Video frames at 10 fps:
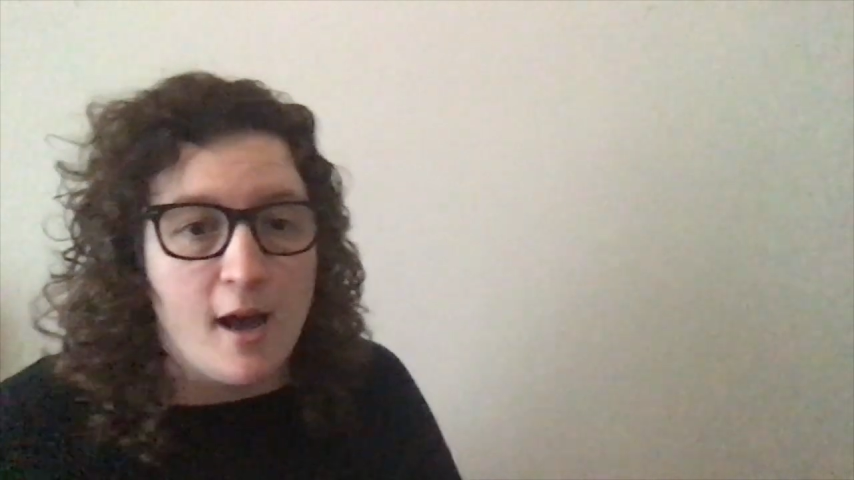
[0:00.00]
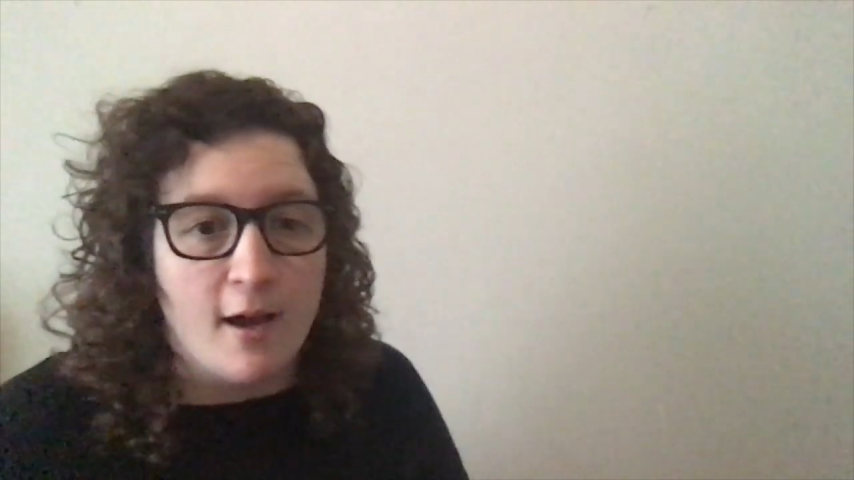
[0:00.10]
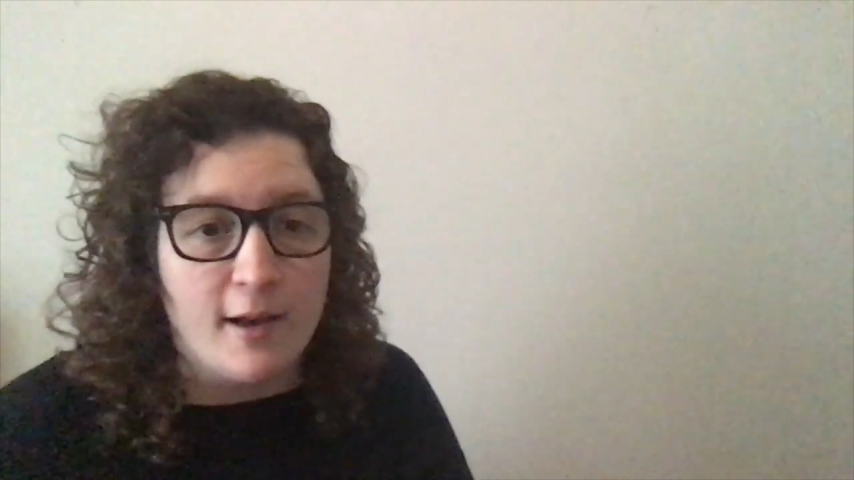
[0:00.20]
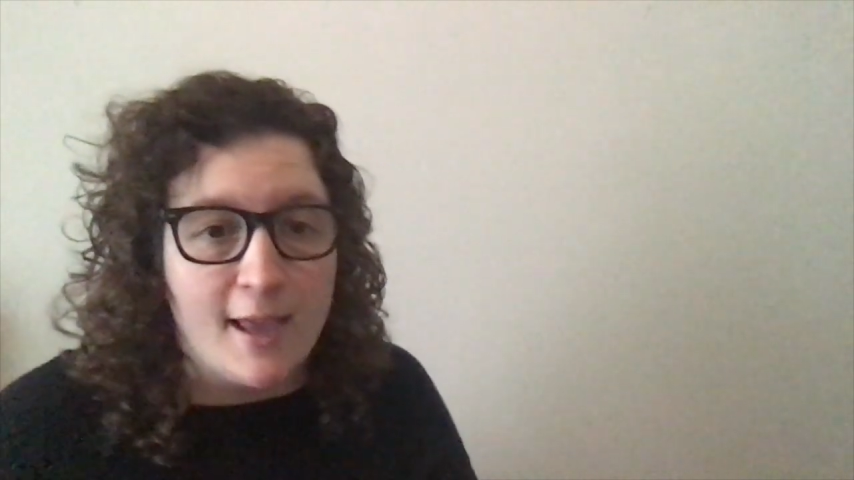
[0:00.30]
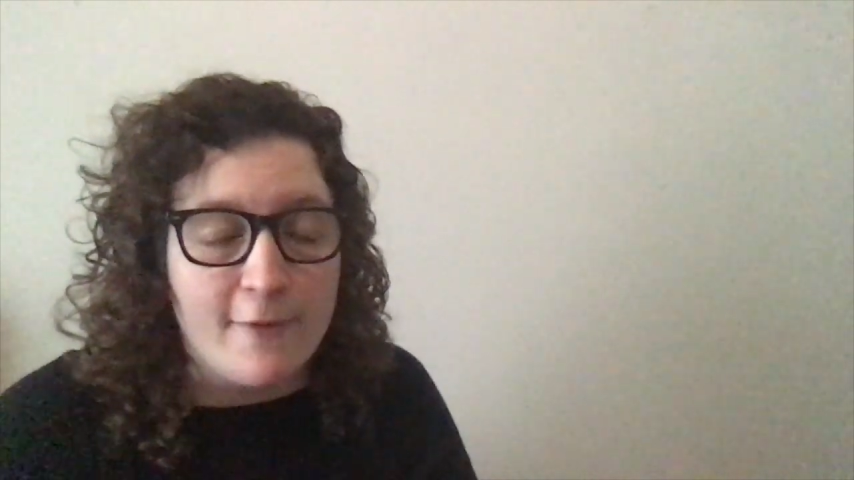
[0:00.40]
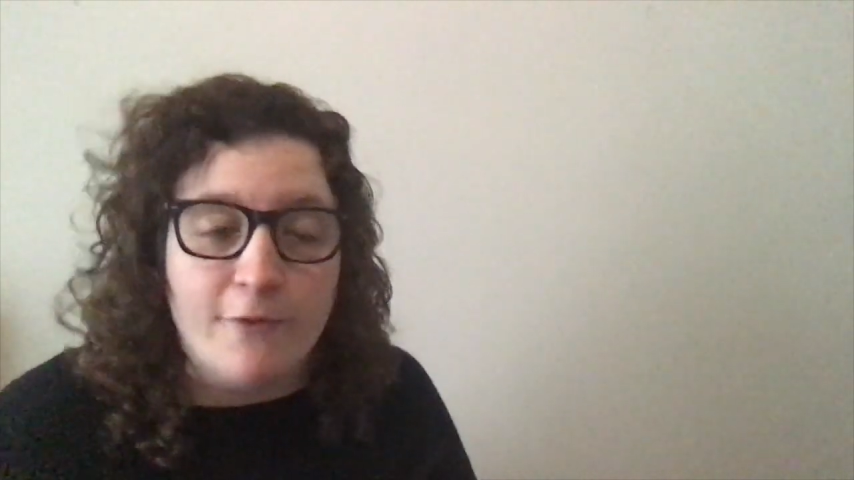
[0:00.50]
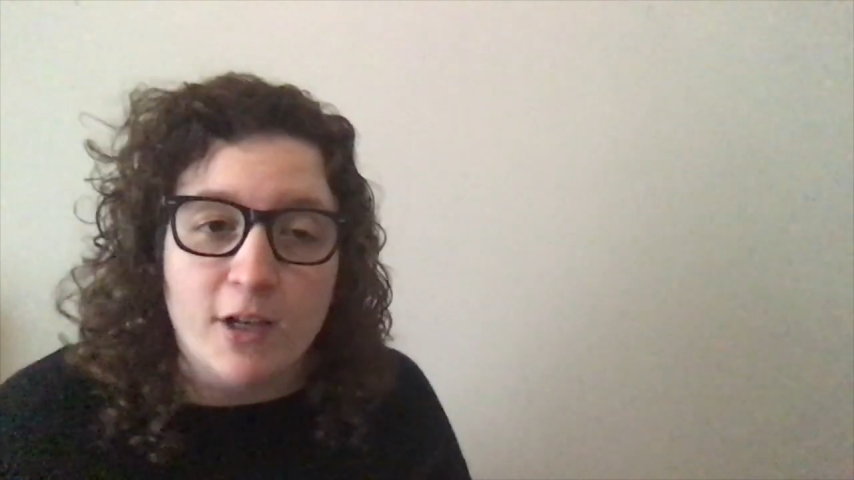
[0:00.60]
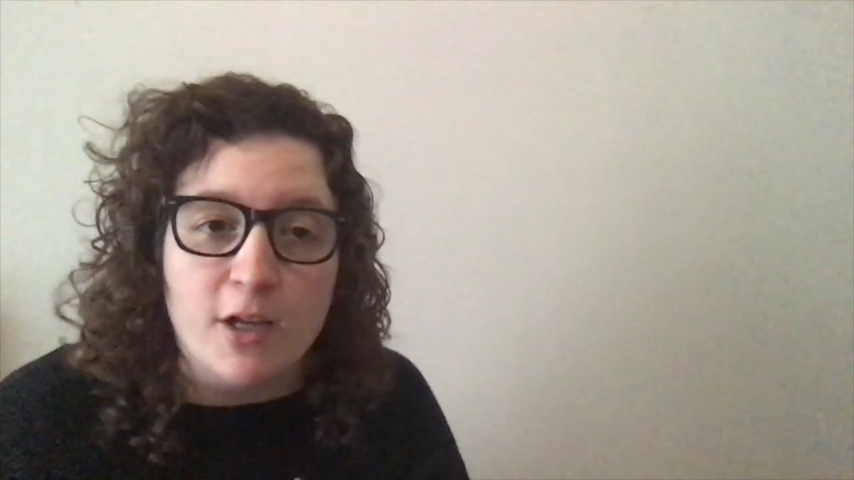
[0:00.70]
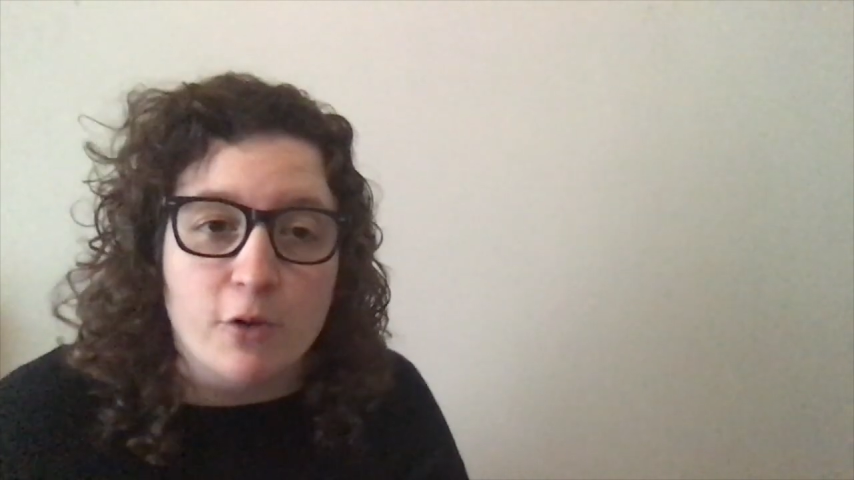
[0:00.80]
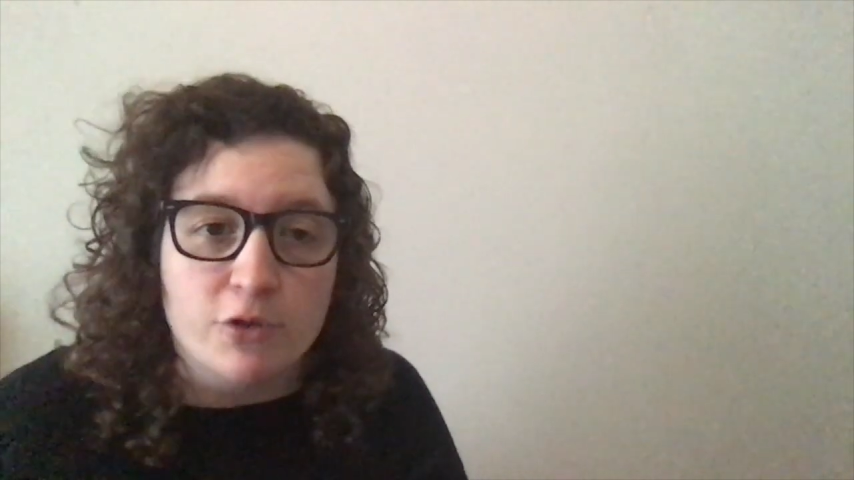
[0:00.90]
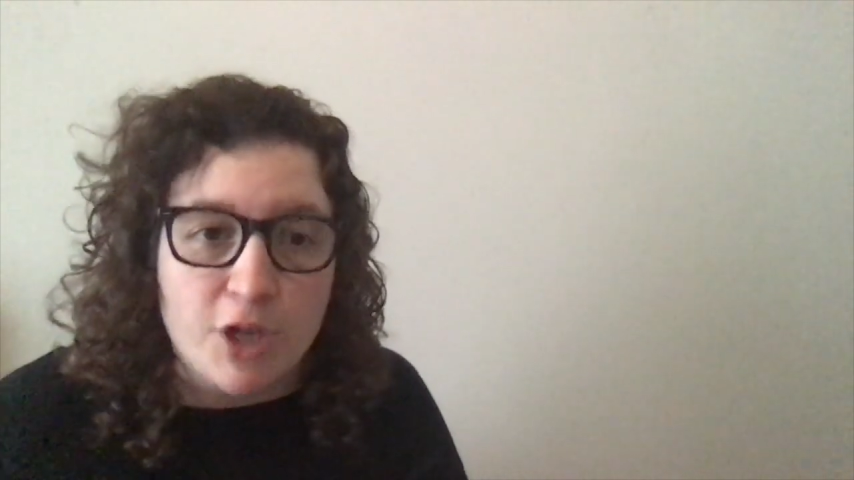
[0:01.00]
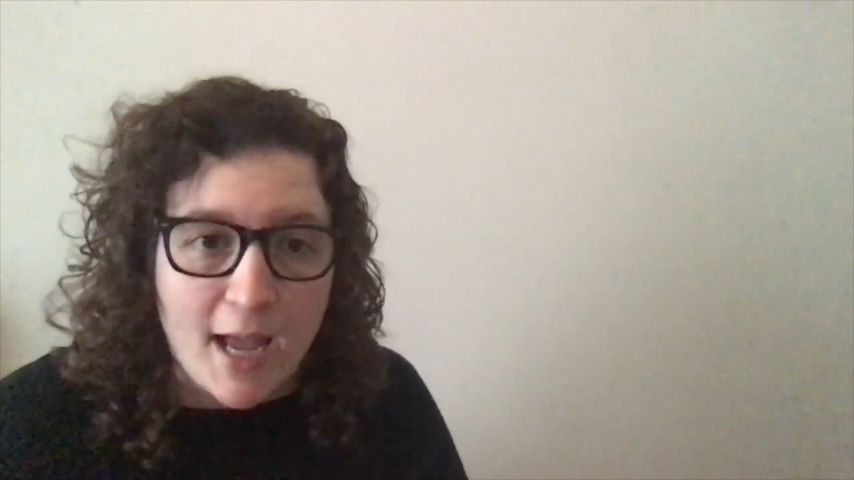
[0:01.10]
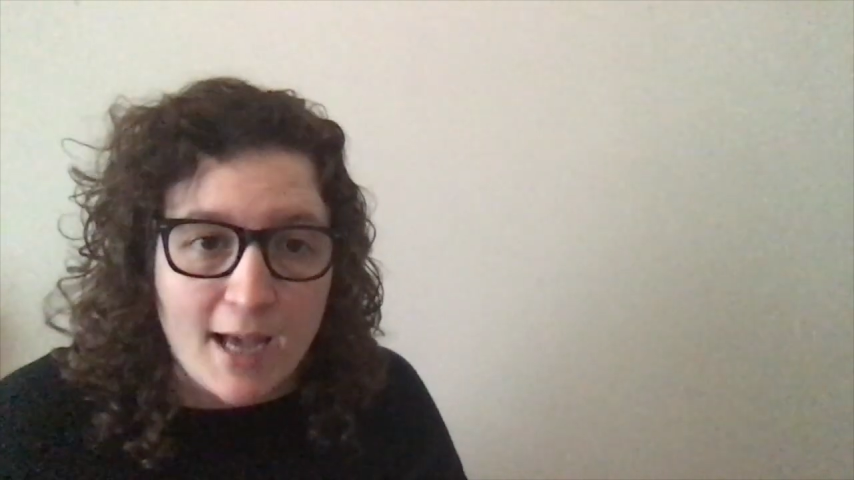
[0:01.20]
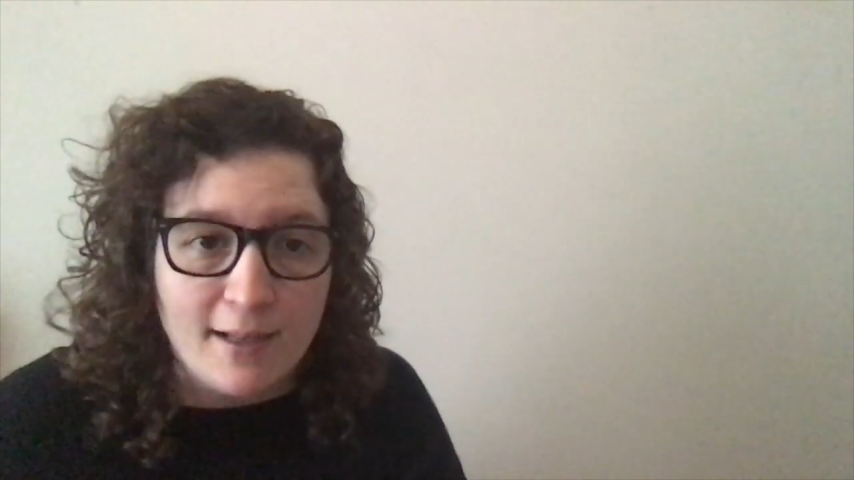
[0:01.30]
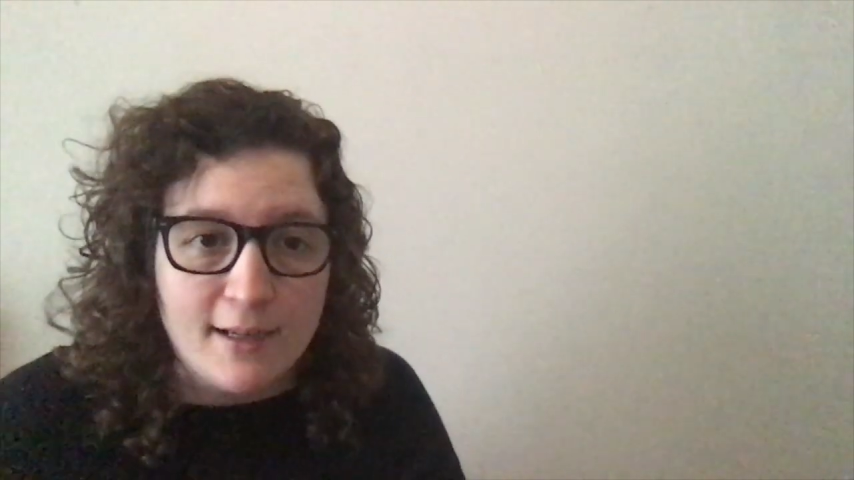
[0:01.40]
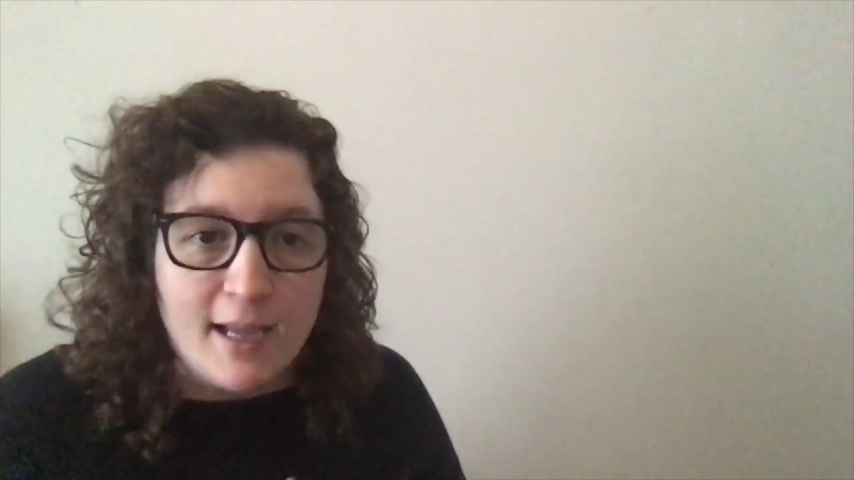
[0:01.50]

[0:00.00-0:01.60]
on a video chat.